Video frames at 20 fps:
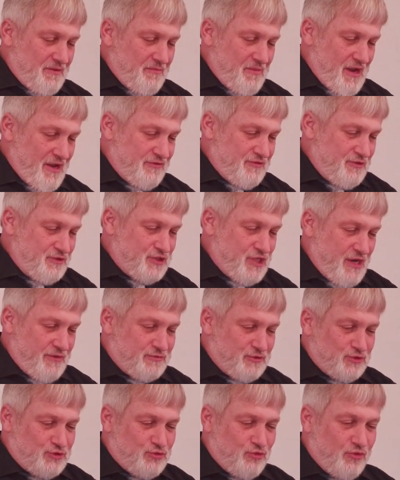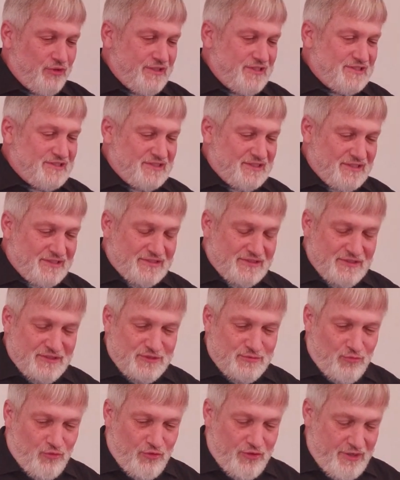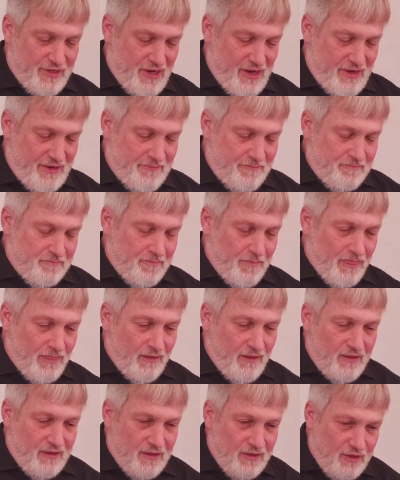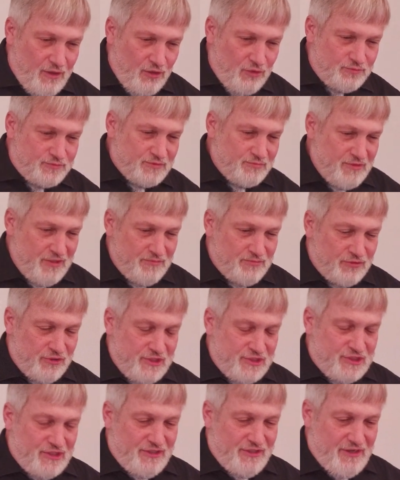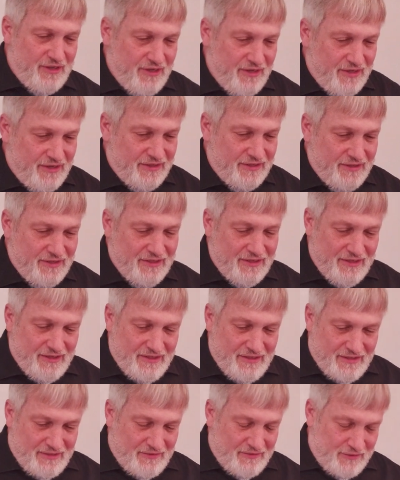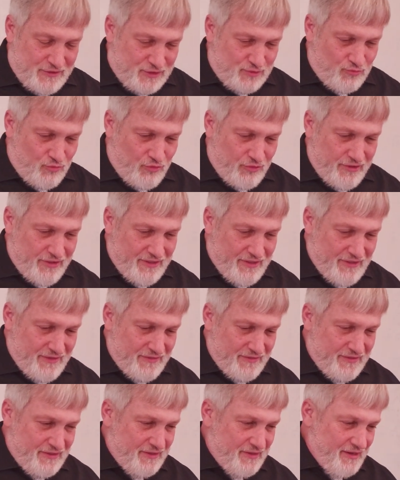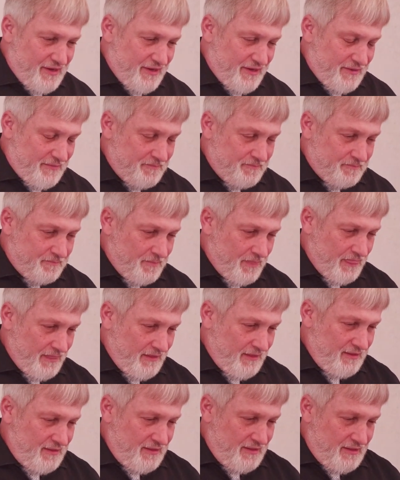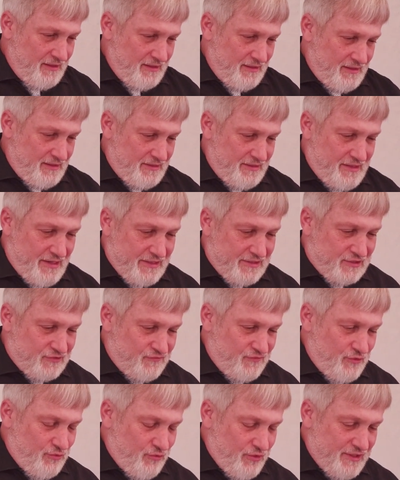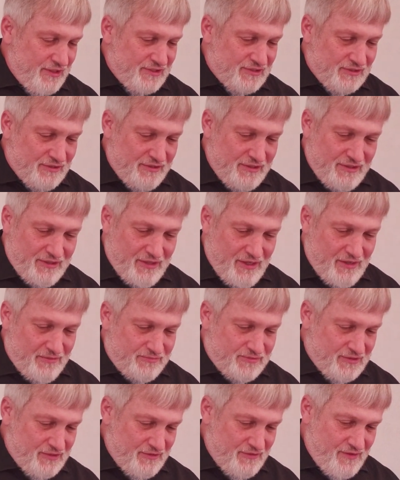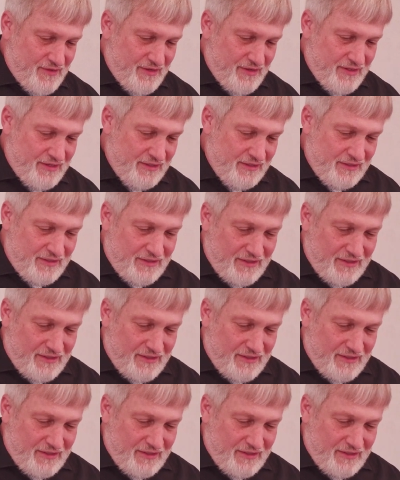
Matthew chapter 26 this morning. I hope to be preaching uh, this morning in the uh, next few weeks leading up to the